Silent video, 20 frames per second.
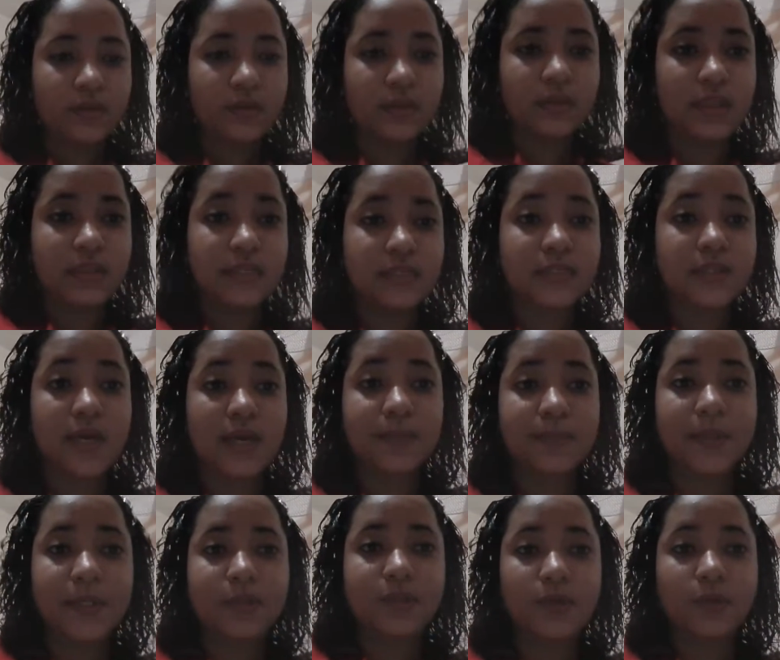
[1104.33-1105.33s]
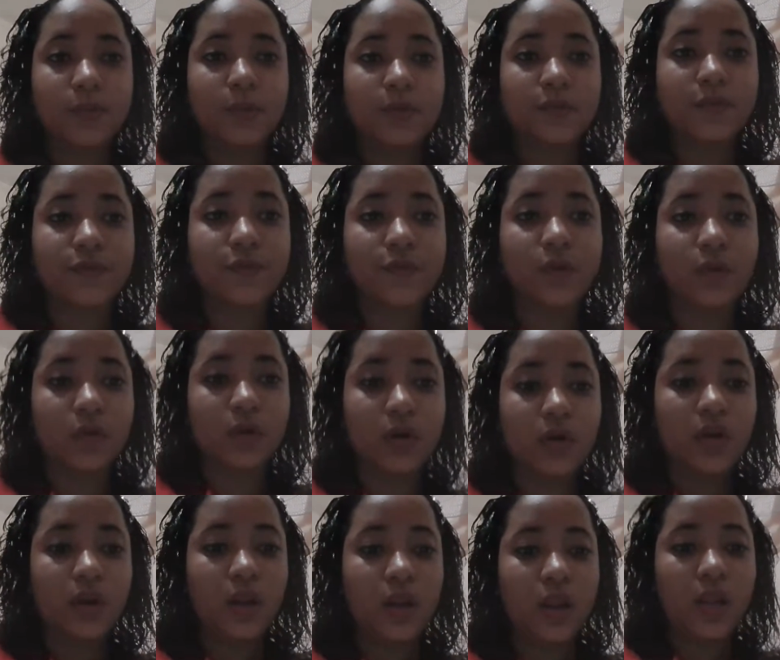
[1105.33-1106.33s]
The topic number
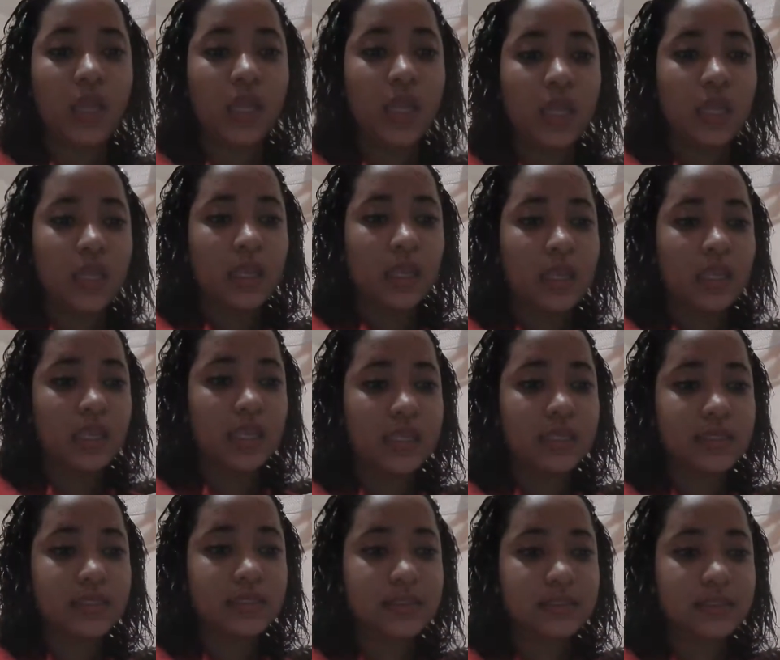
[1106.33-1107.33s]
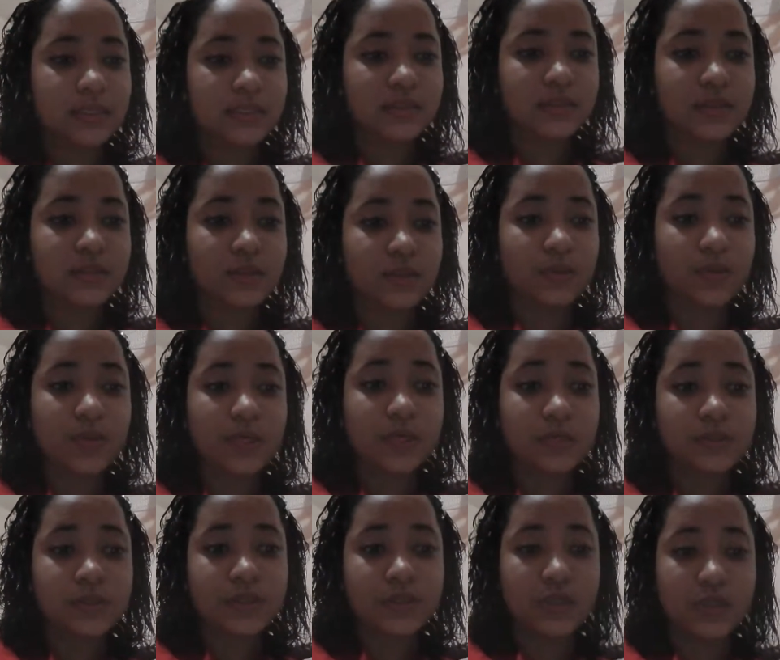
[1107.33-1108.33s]
4 is
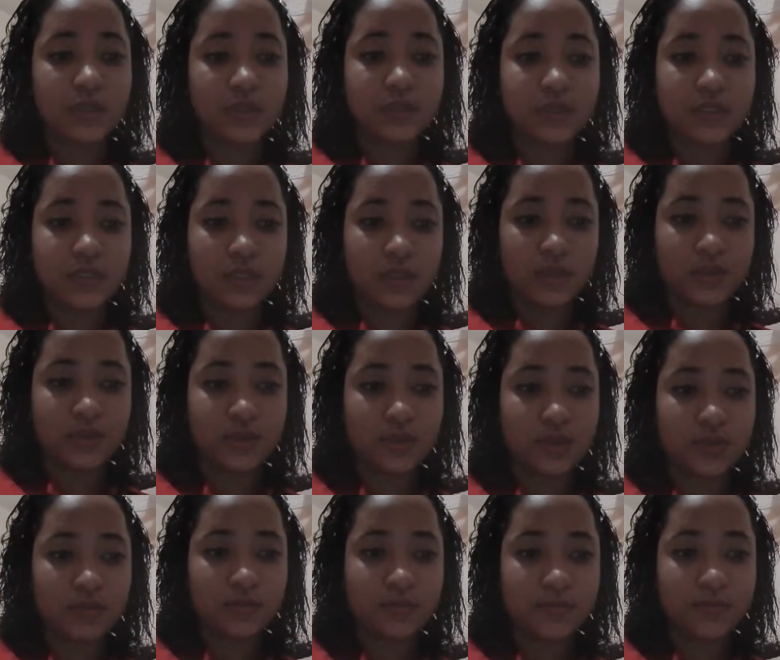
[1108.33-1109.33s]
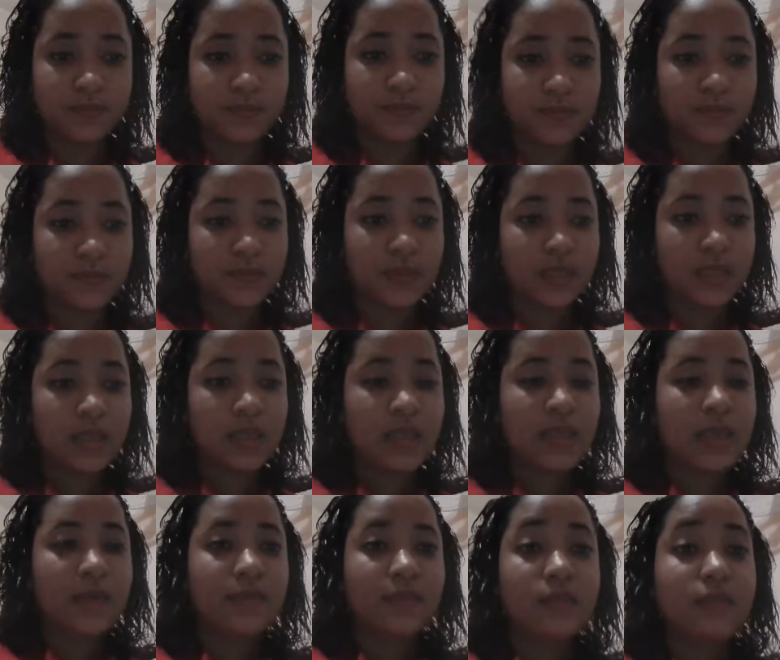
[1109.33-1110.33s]
students you teach.
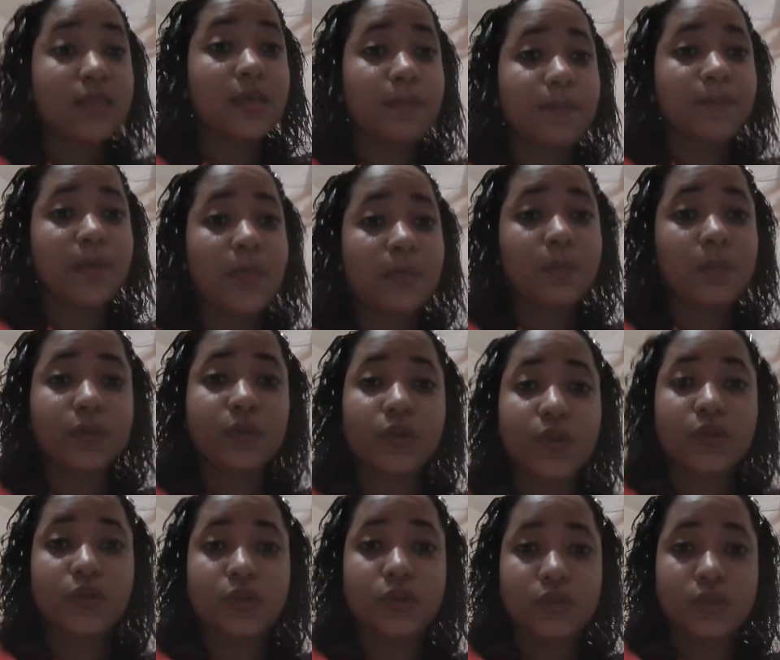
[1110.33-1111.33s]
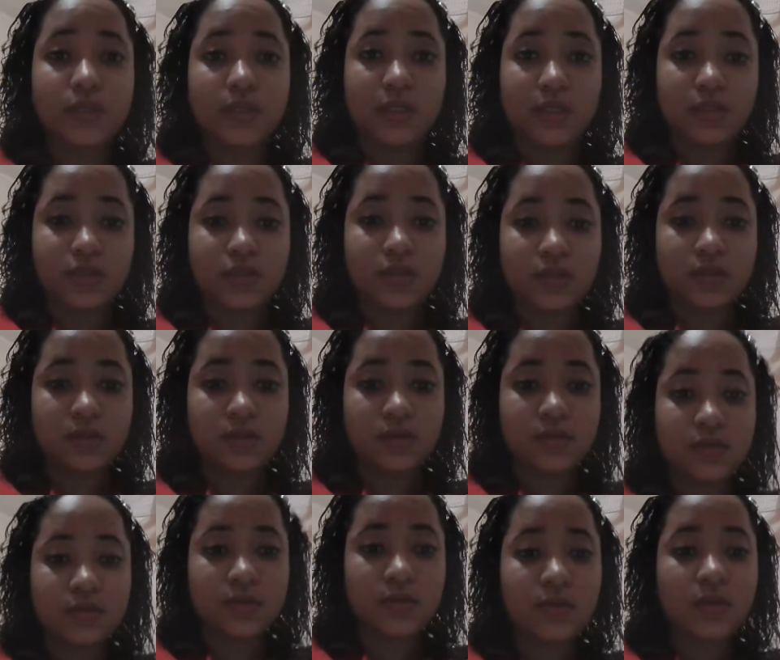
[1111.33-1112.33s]
The people you teach.
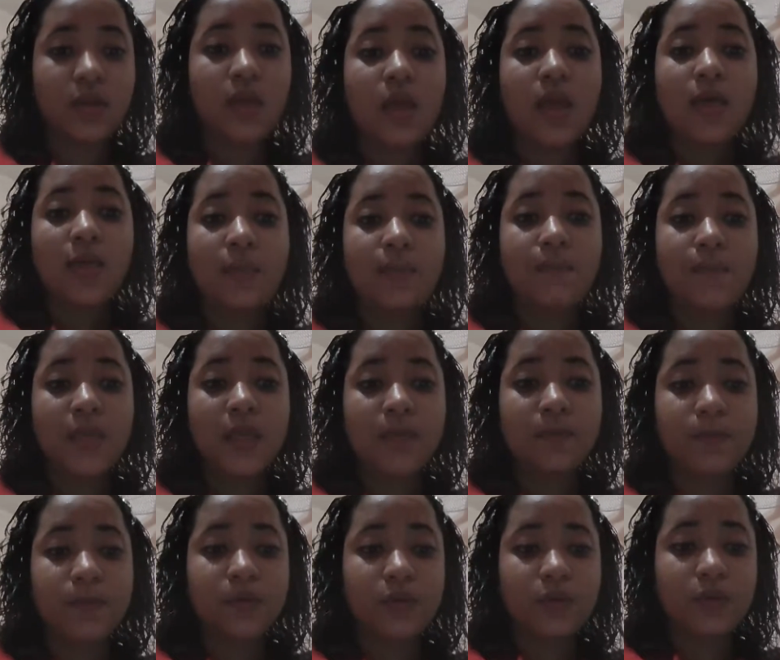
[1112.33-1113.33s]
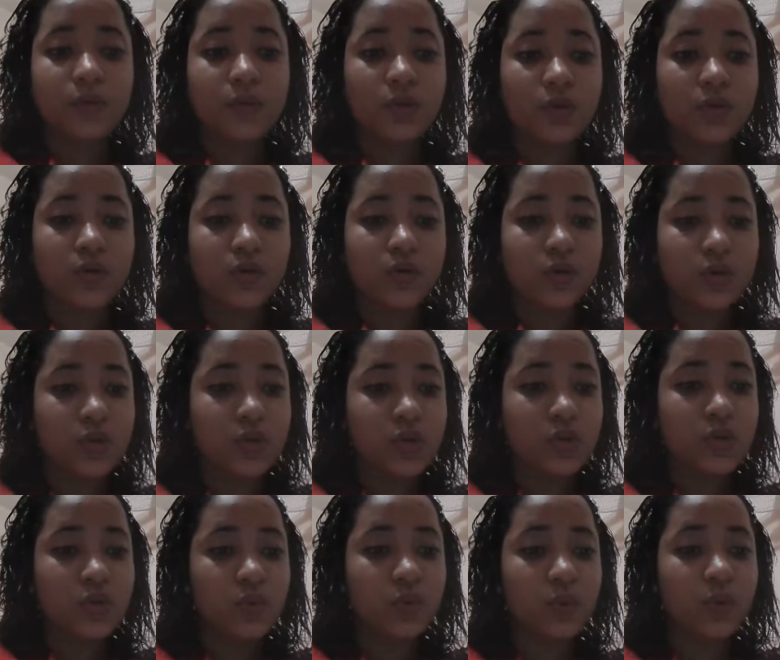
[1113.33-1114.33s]
People
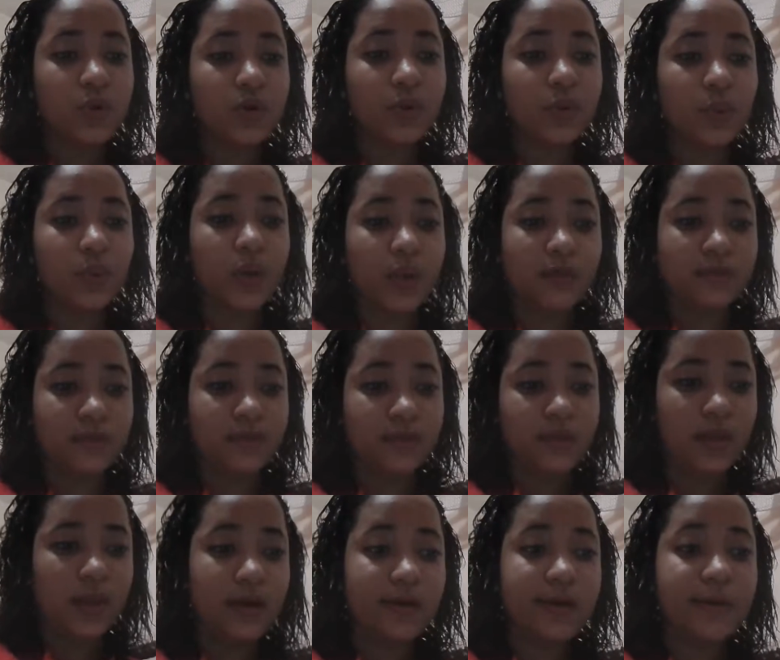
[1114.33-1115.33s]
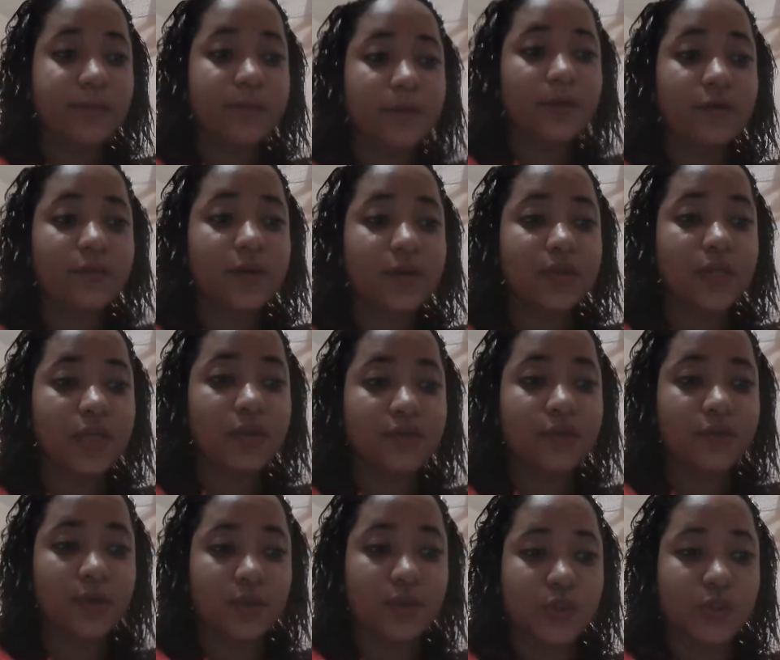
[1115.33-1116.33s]
you work with are very
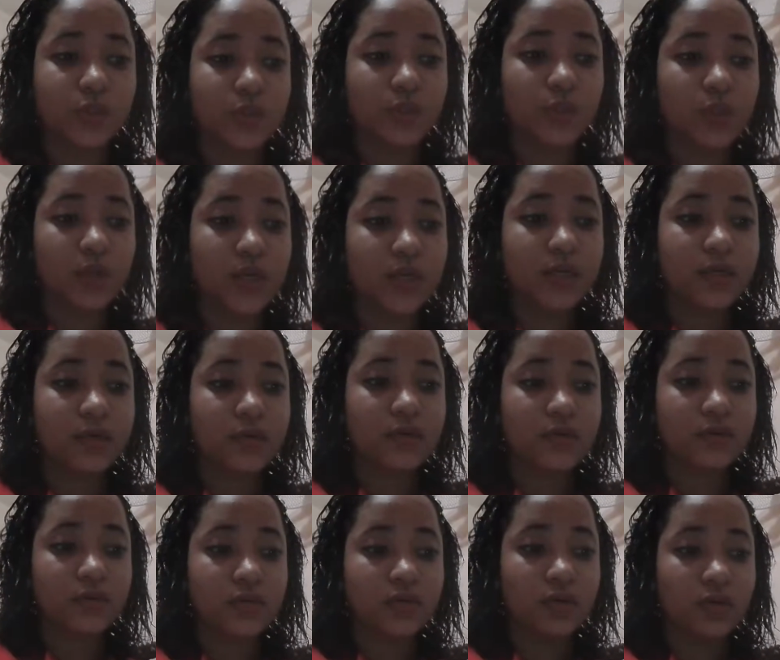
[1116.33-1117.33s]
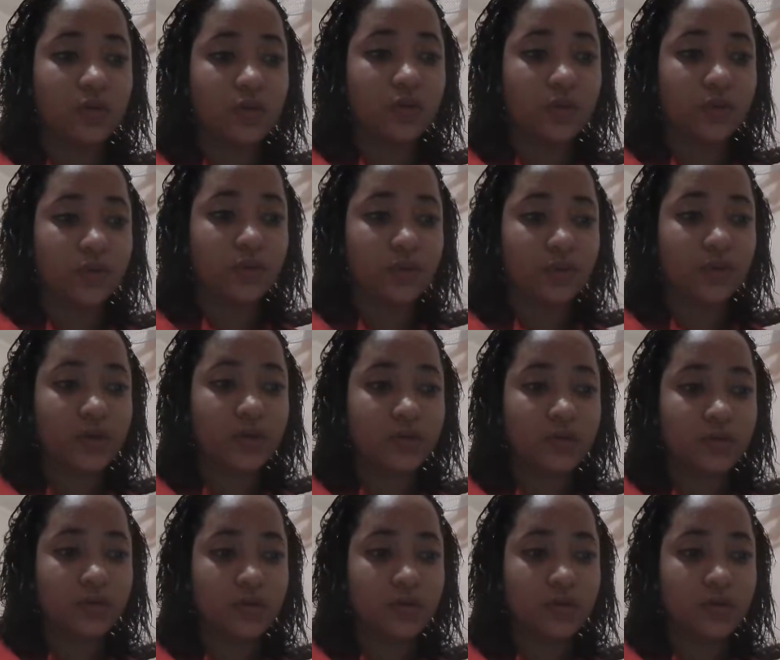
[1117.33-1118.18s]
different one other.